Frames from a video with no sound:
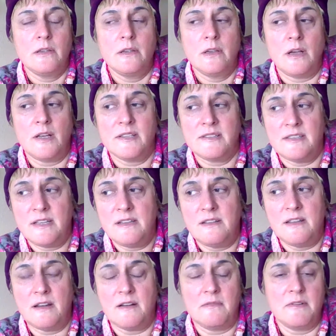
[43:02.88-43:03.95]
I'll sit
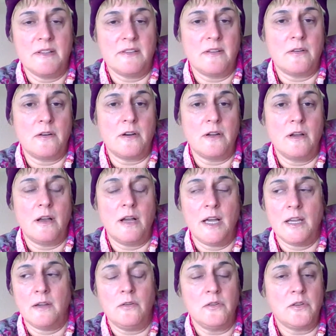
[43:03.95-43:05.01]
there with her. I
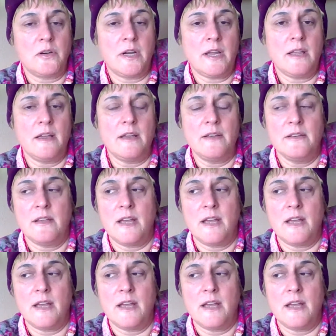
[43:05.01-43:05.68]
hold her hand.